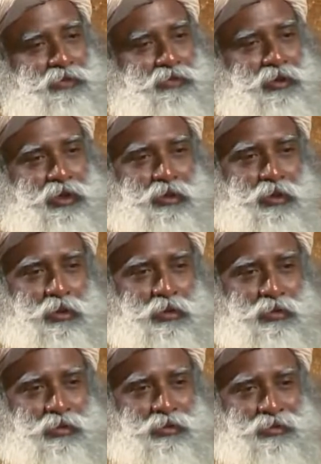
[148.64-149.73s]
will
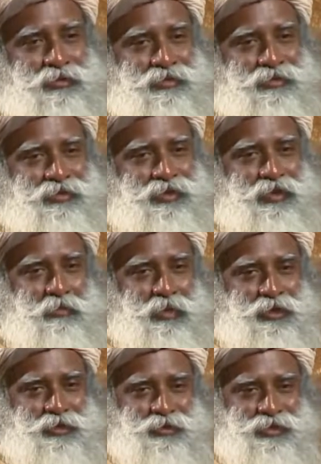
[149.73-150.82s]
grow in
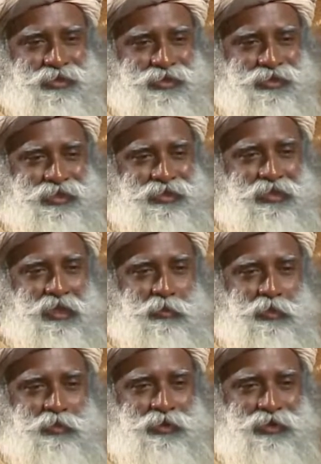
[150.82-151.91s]
maturity and
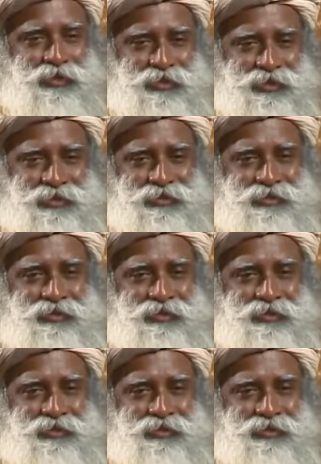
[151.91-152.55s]
capability